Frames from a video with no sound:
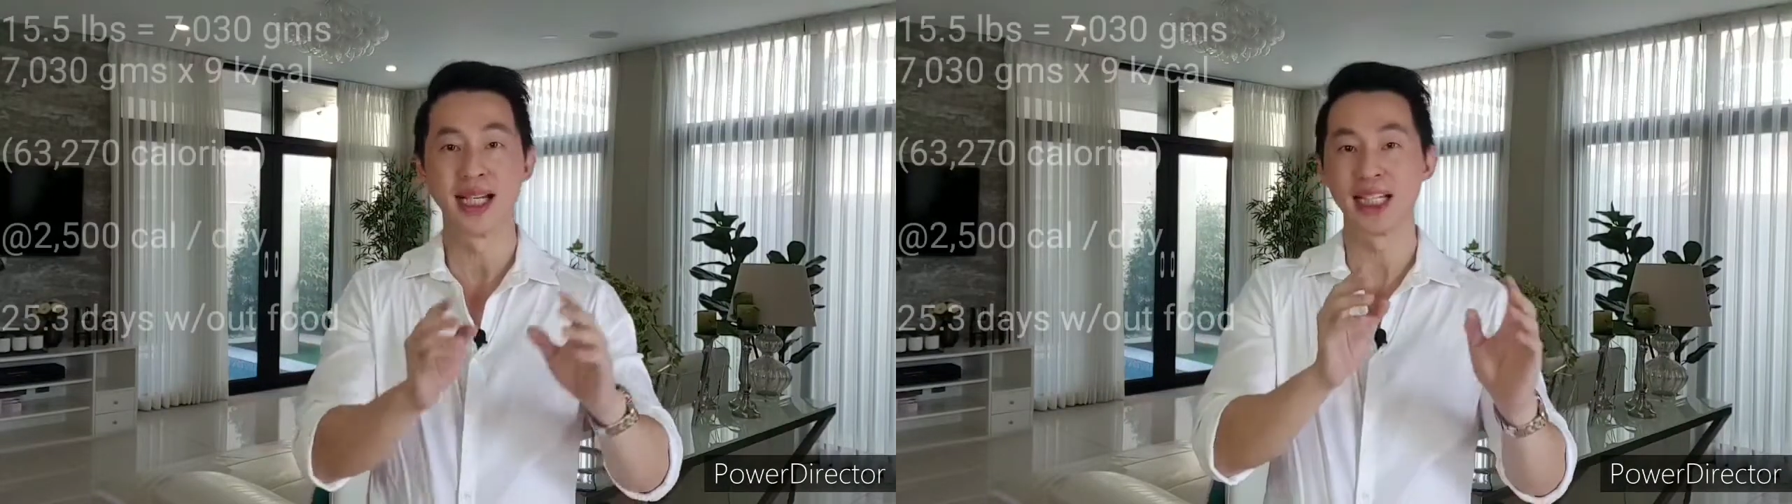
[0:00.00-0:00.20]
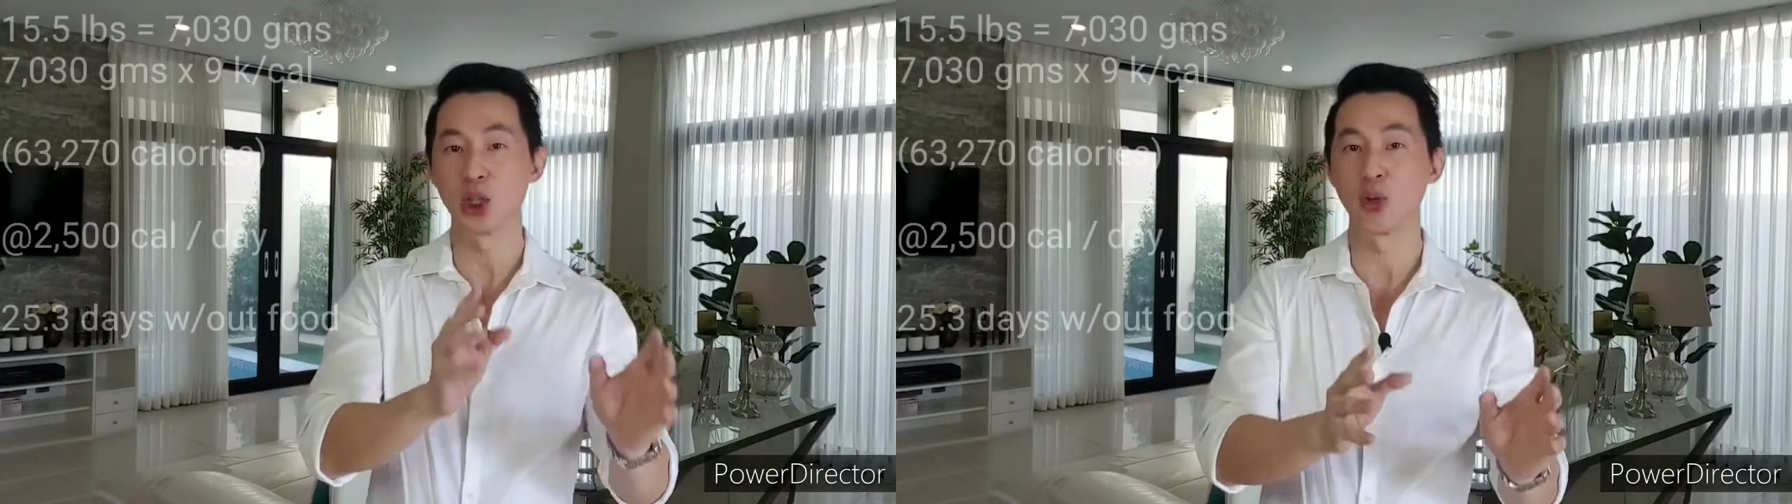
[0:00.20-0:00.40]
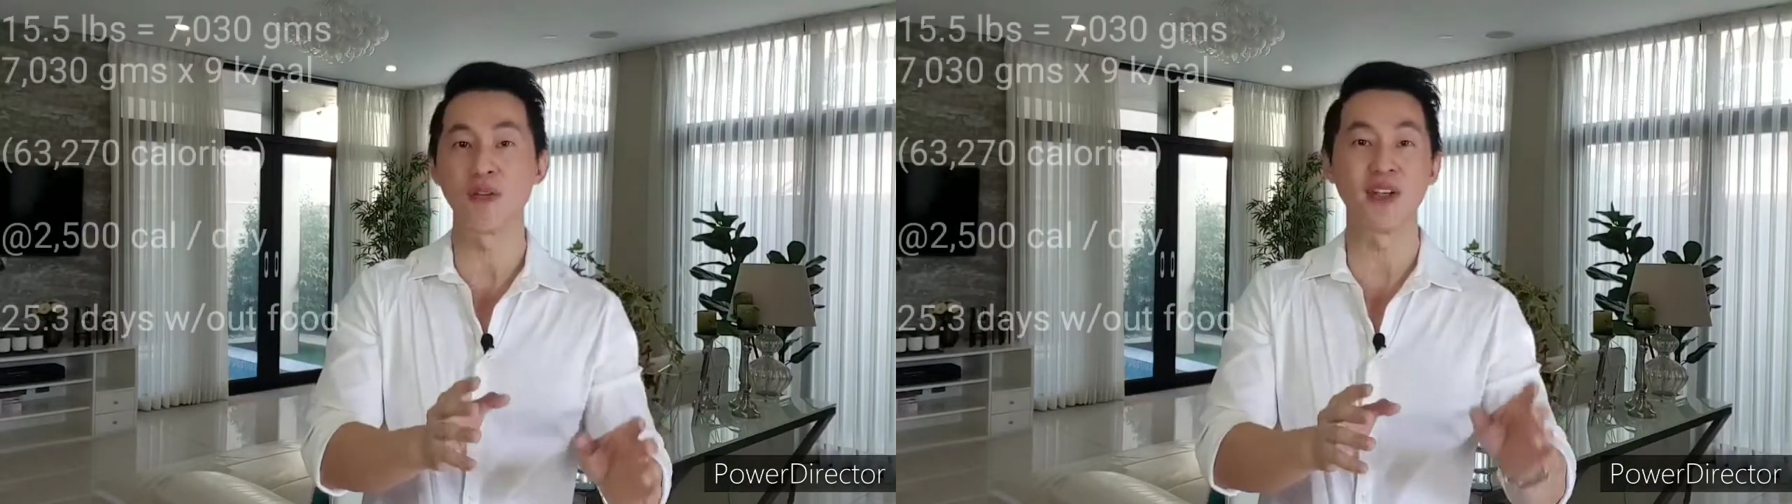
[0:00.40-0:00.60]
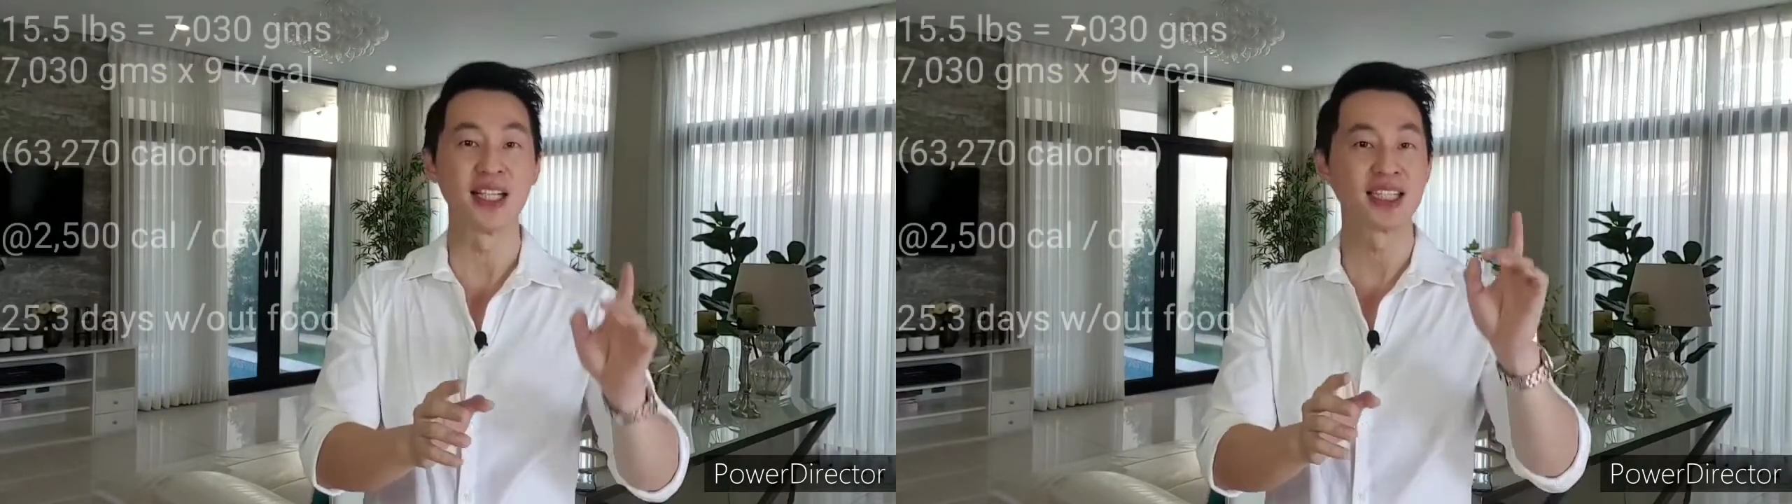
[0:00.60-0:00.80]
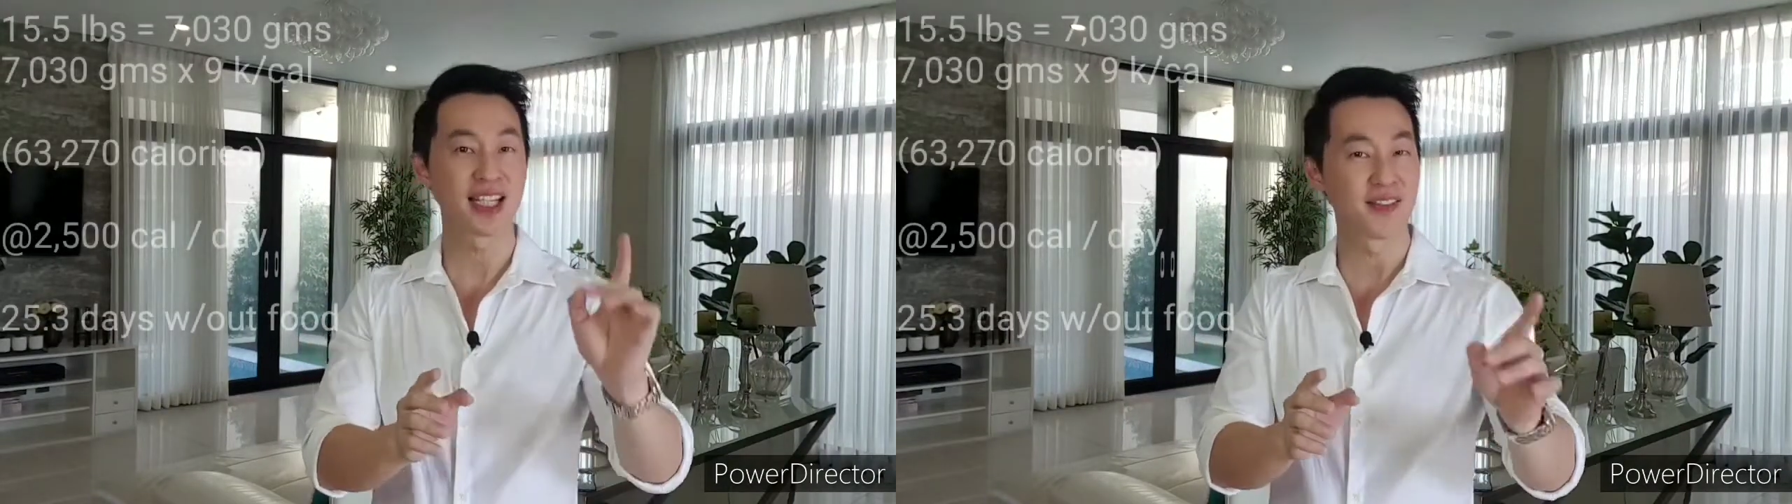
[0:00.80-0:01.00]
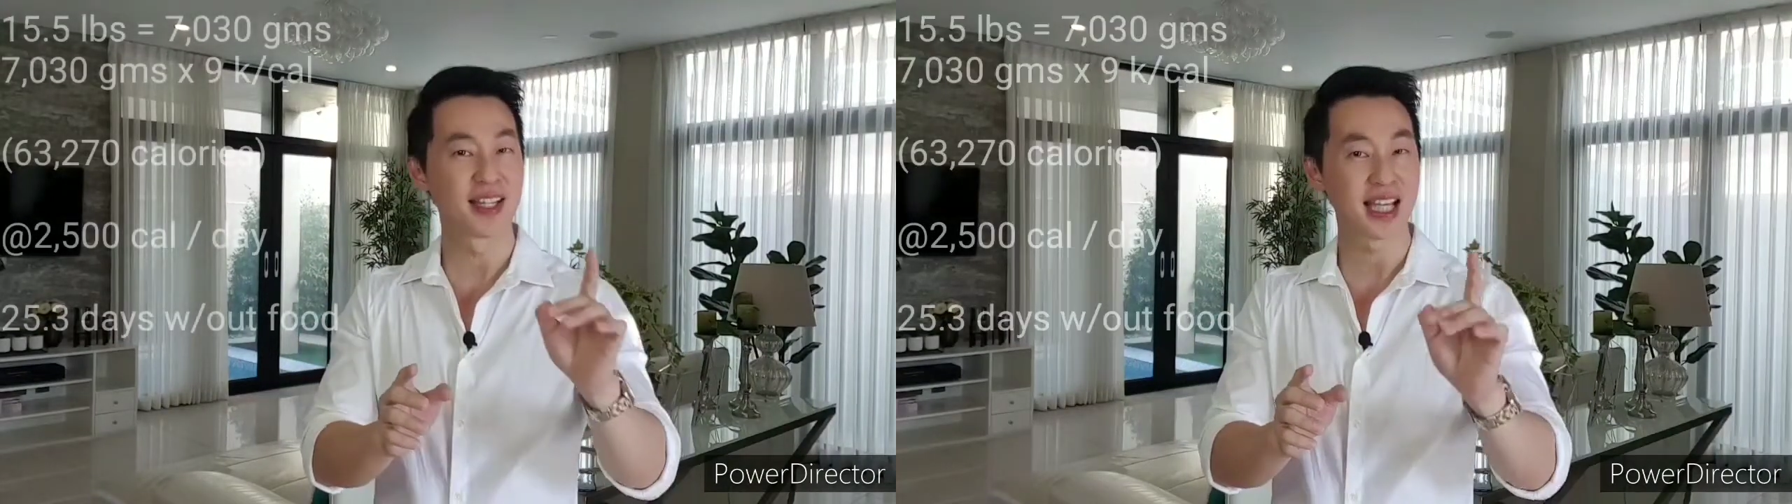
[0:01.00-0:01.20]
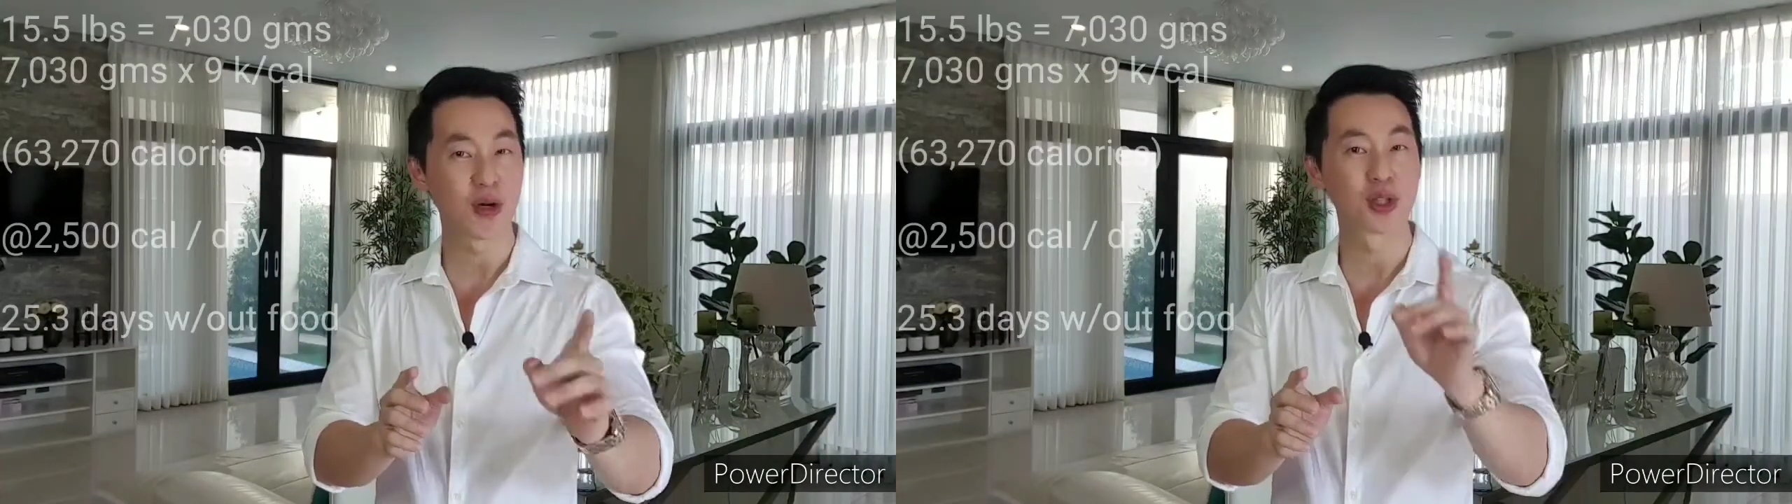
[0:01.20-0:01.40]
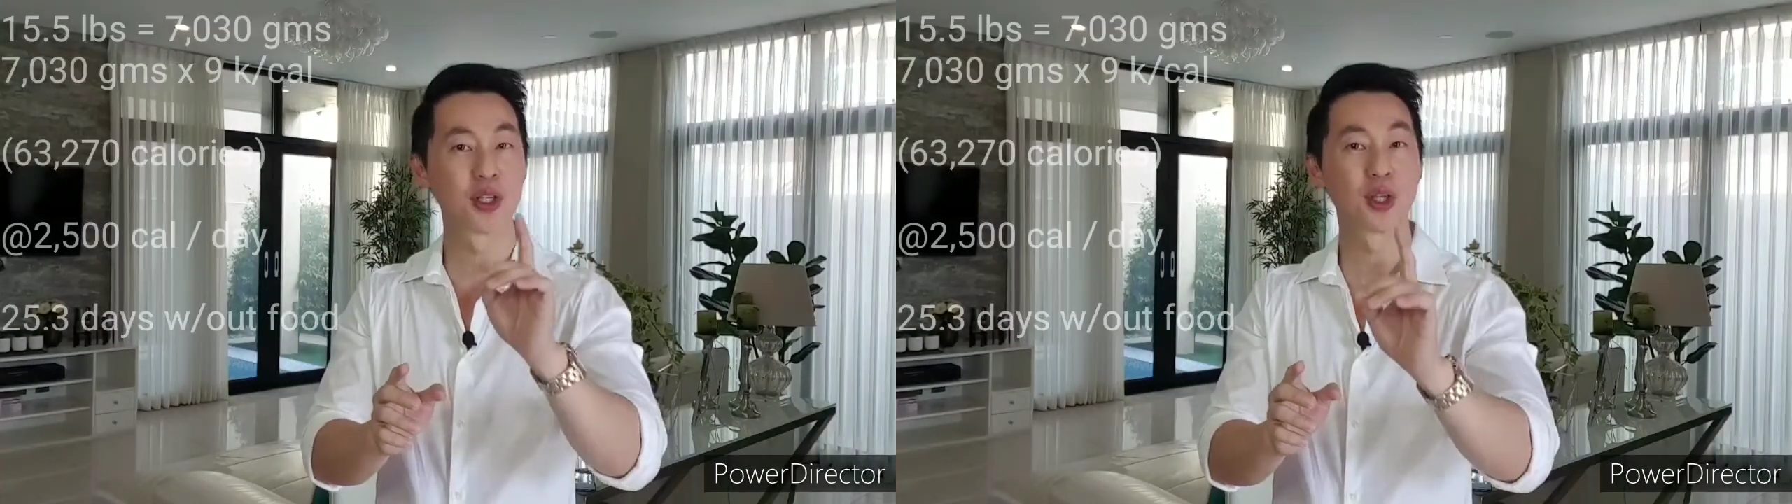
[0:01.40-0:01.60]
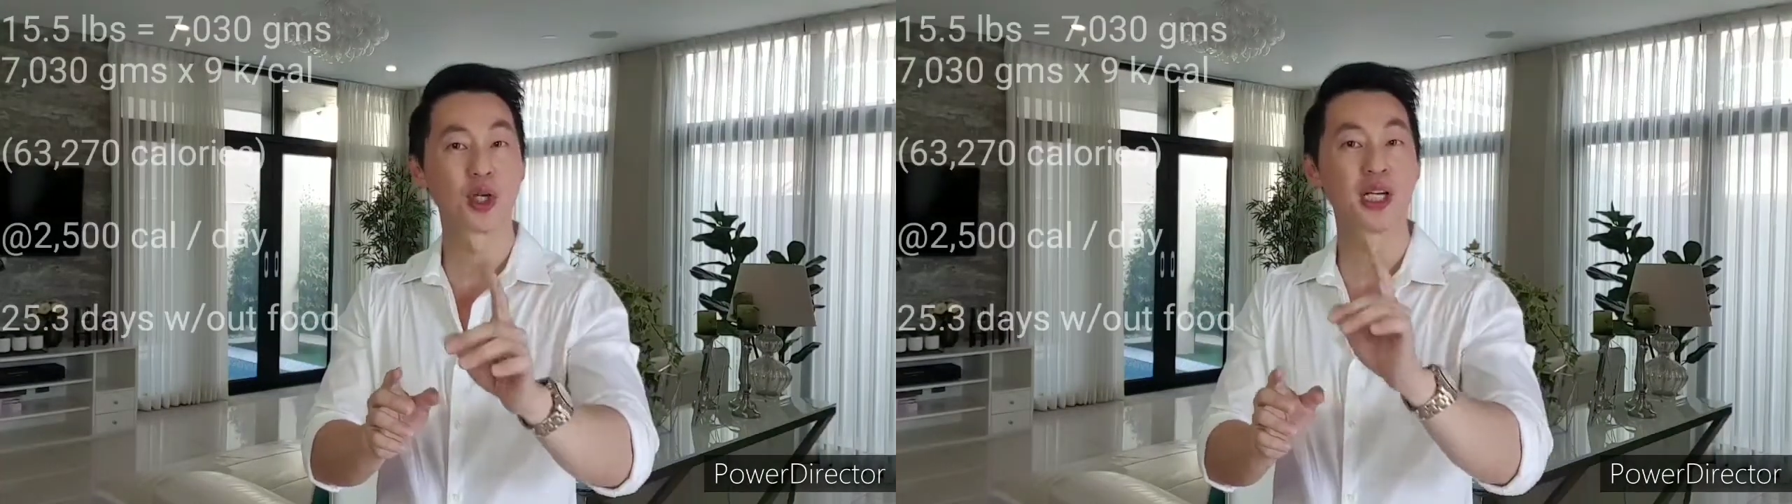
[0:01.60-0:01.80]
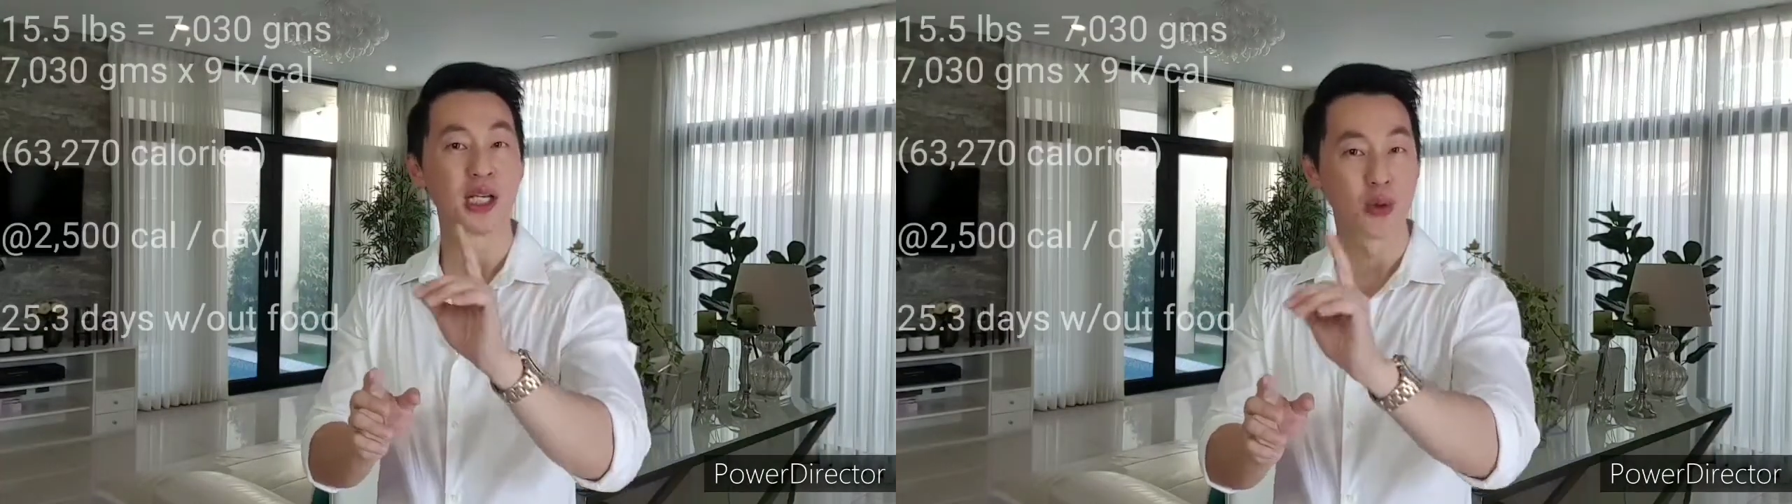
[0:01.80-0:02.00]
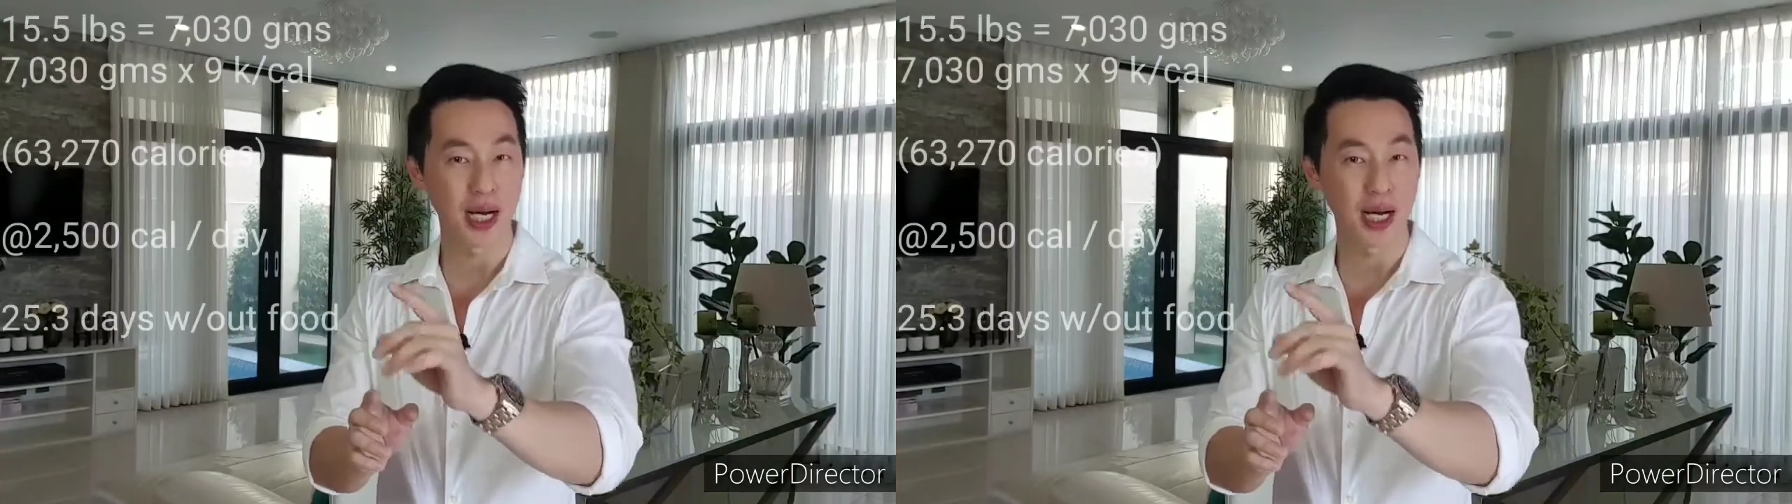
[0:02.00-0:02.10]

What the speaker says: that is roughly 7,030